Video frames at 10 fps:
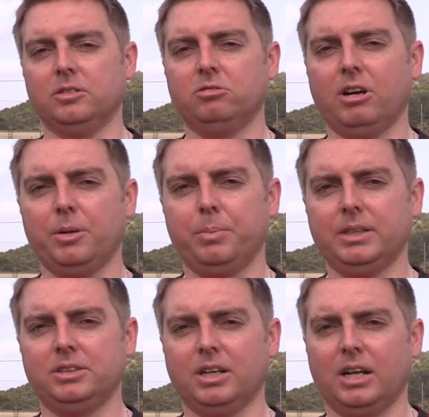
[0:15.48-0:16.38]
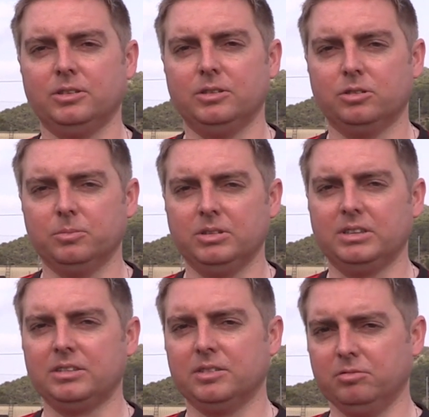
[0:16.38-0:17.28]
on a training pitch and doing some
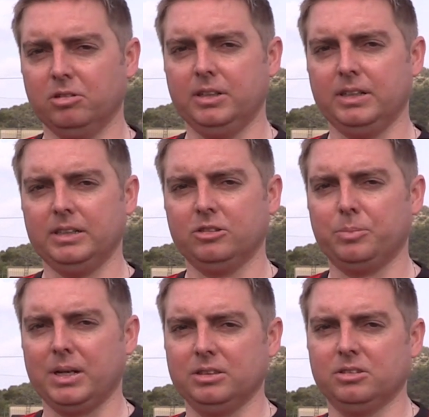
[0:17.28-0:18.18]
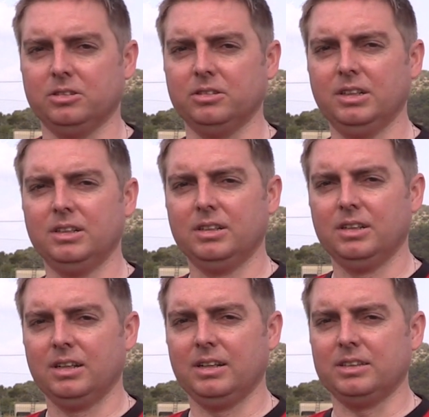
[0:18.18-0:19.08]
intensive running in the Spanish sun.
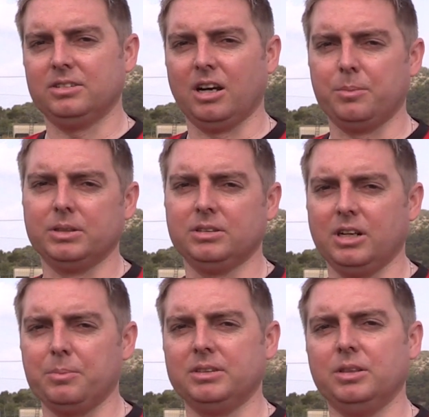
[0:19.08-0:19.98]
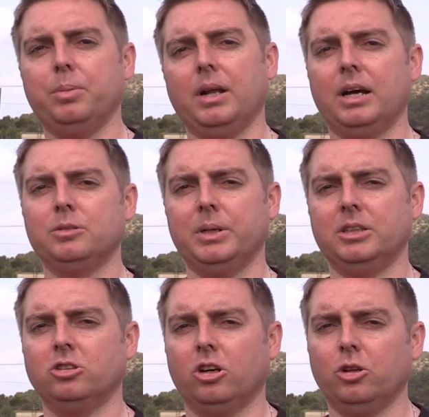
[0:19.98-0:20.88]
Let's start by seeing how Matty Blair has been
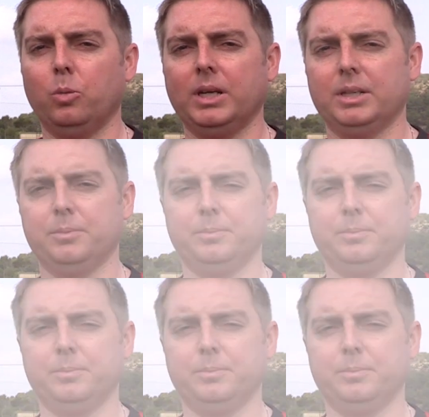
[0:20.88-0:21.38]
enjoying the week.